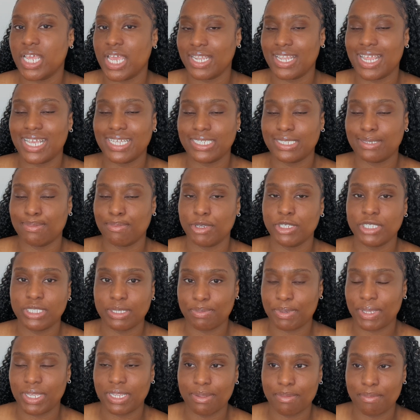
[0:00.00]
and that's supposed
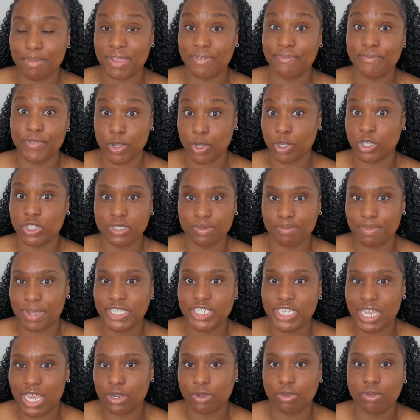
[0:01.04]
to be the main focus of my
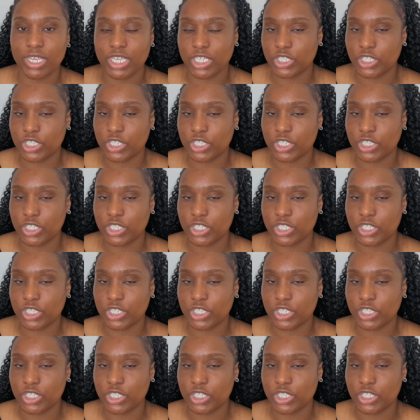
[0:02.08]
channel,